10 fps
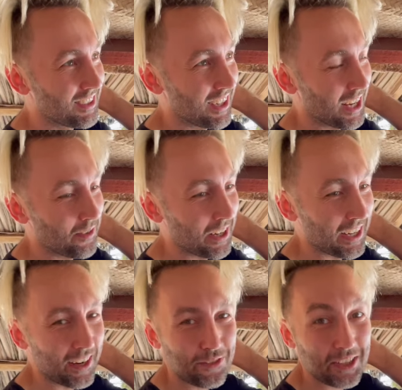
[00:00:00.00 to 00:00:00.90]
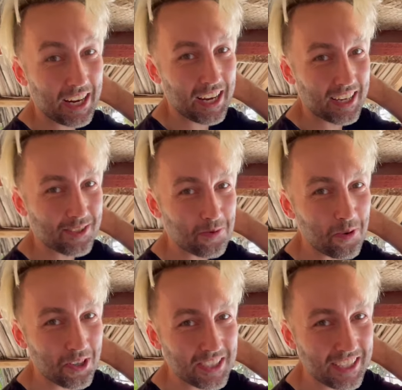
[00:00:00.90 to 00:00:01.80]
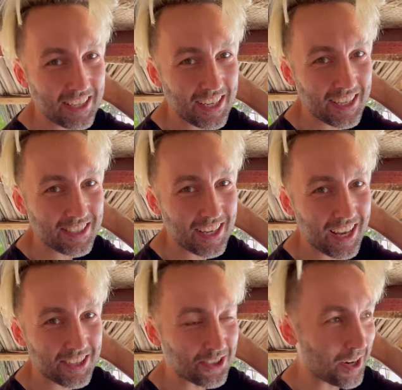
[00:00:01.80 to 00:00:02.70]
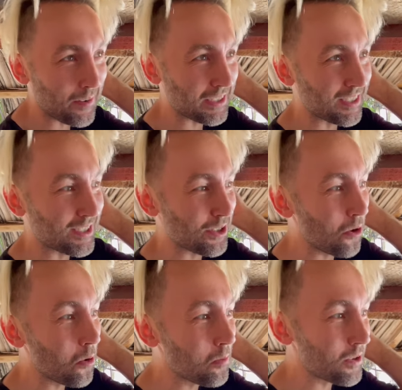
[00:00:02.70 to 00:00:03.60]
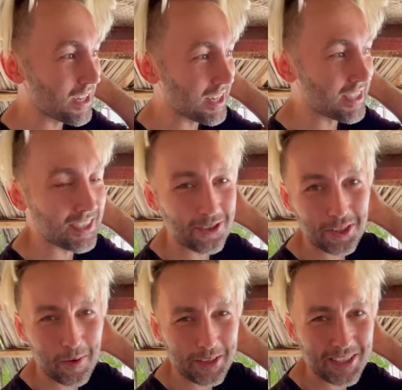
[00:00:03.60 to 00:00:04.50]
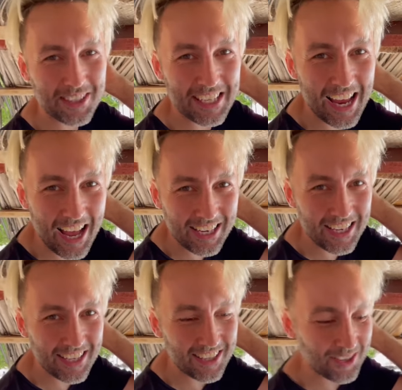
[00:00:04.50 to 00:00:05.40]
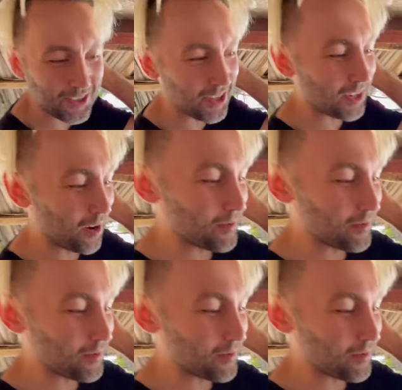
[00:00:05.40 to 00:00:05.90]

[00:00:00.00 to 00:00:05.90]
Anyway, if you guys are watching this and you're coming to Soul Breeze and you're coming to Diani, then you can come